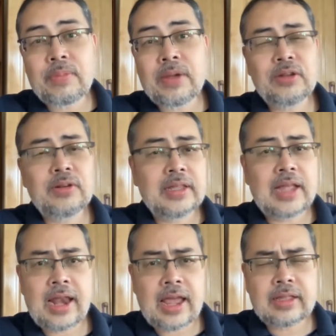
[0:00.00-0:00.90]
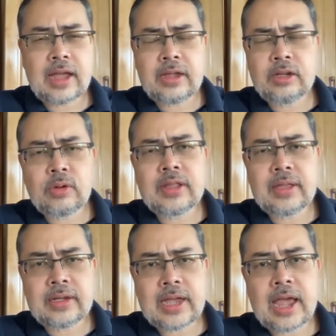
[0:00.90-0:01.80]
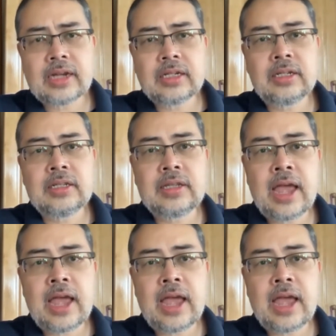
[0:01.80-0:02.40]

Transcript: but I enjoy the interactions